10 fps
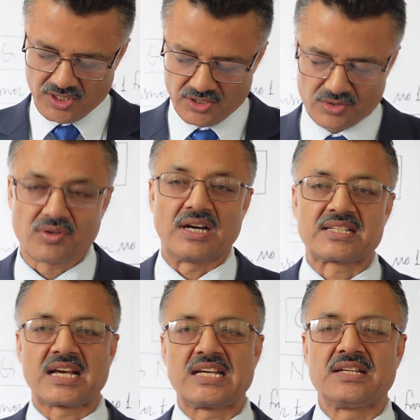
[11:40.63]
So
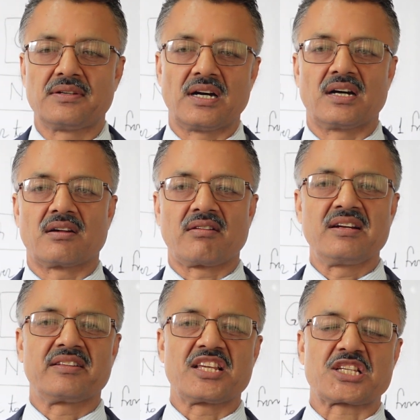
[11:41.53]
as I
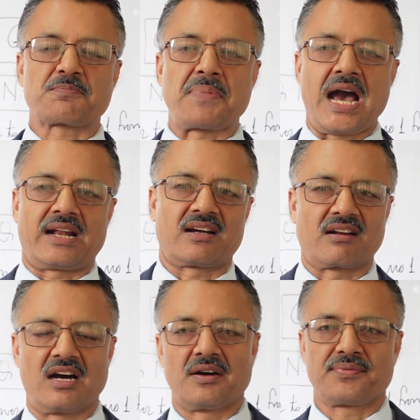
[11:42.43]
read this
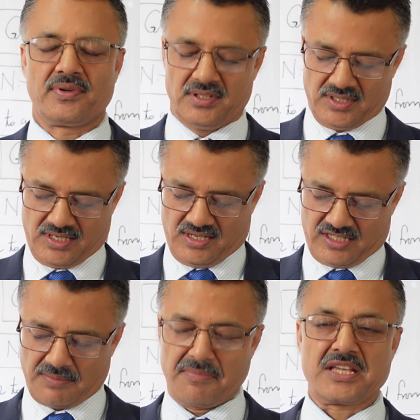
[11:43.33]
paragraph,
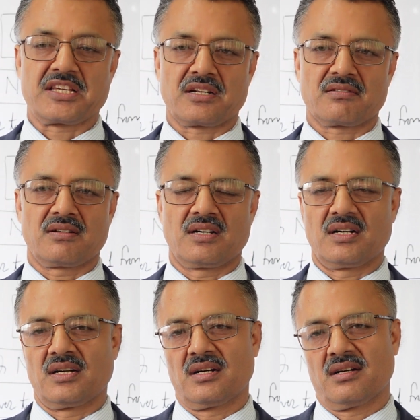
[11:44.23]
the major
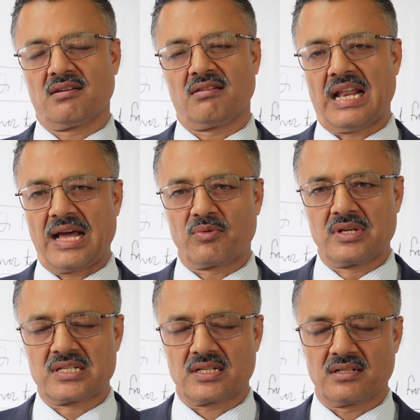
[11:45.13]

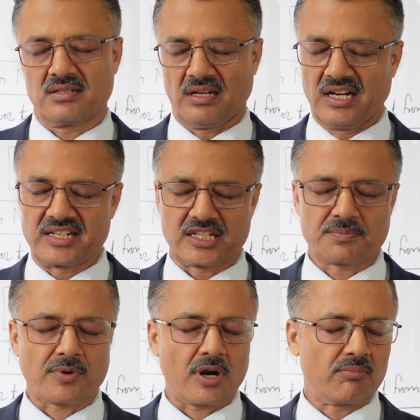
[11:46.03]
language
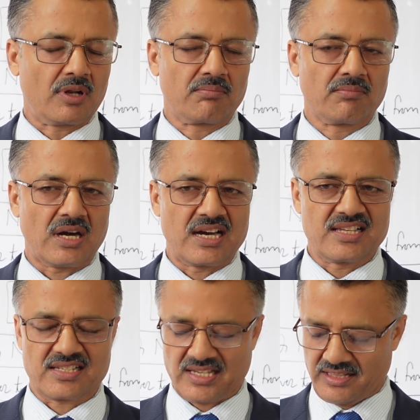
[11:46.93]
related problem I
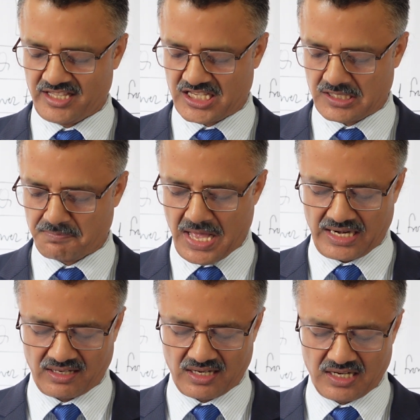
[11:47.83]
see in this
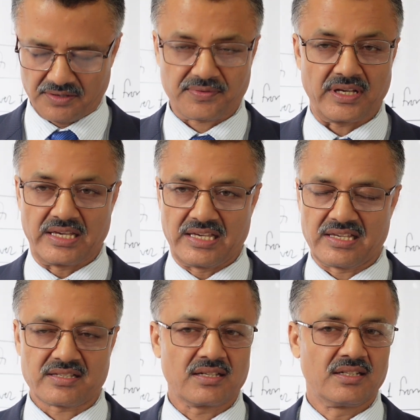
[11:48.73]
paragraph
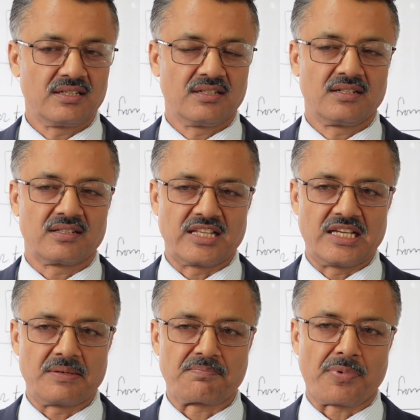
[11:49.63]
is
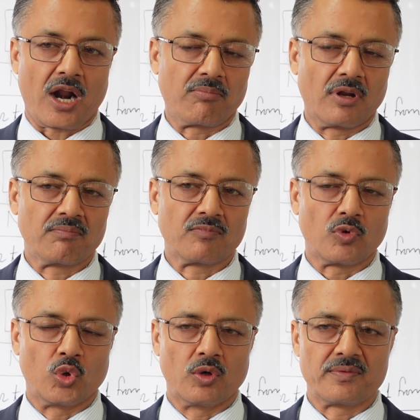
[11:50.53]
the problem
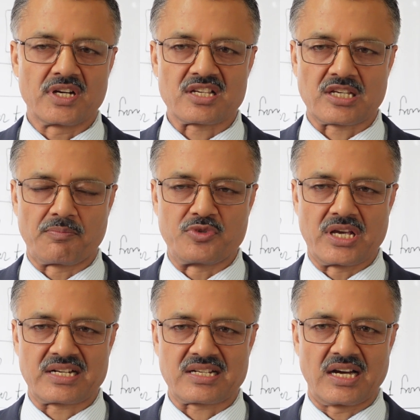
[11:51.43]
of
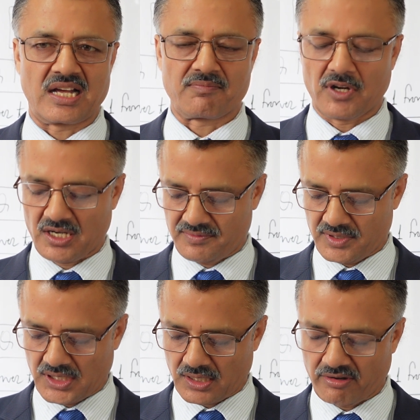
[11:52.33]
subject and verb
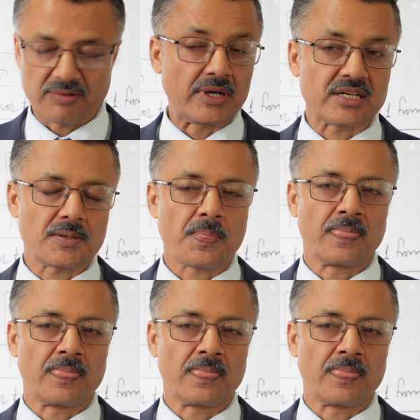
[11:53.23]
agreement.